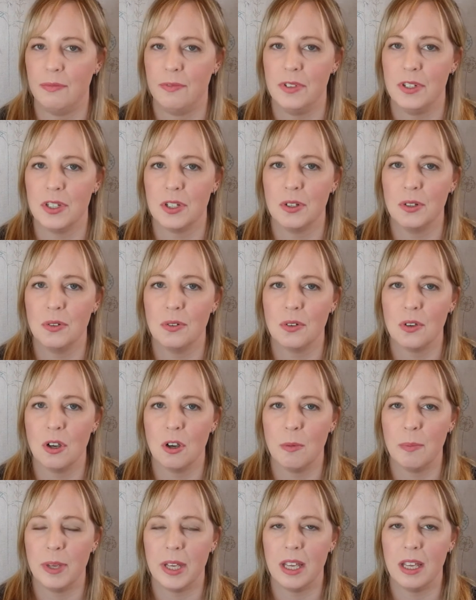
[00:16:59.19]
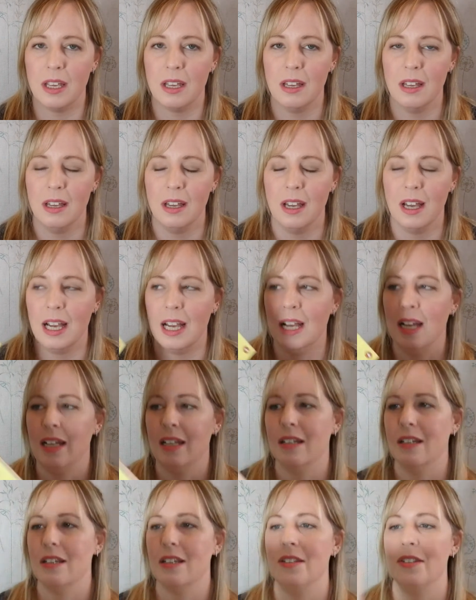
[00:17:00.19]
physical copy
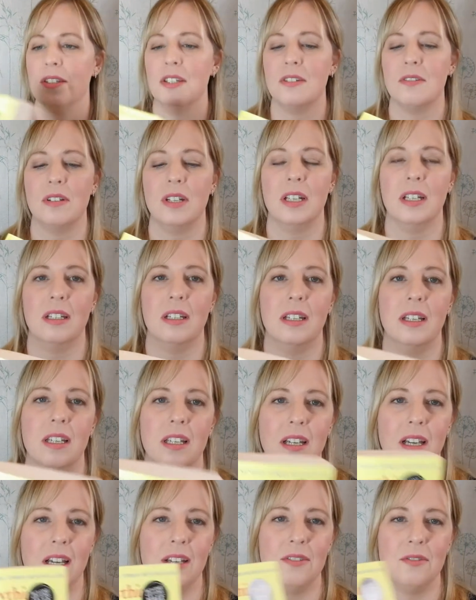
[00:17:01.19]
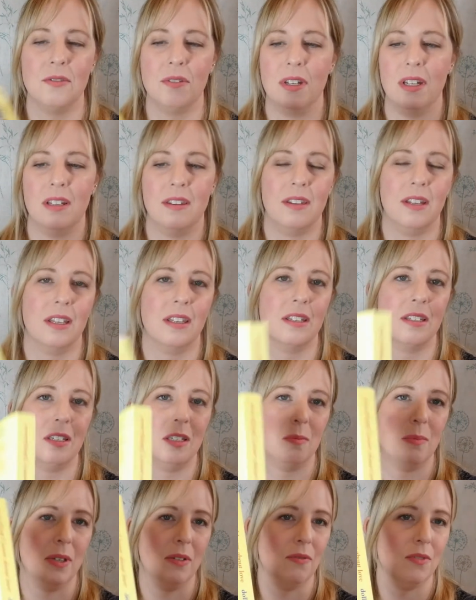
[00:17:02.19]
and considering like I don't think this
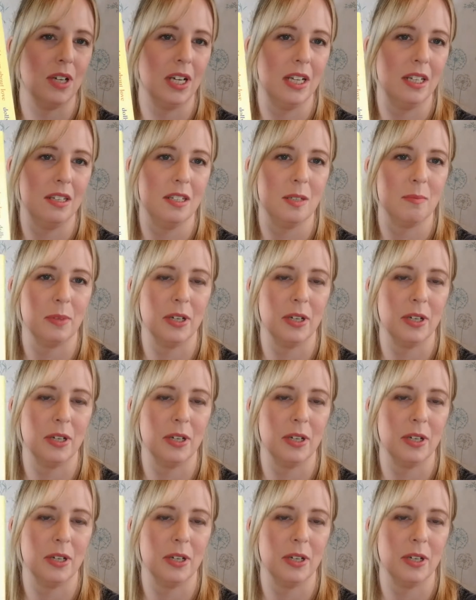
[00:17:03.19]
has been read, the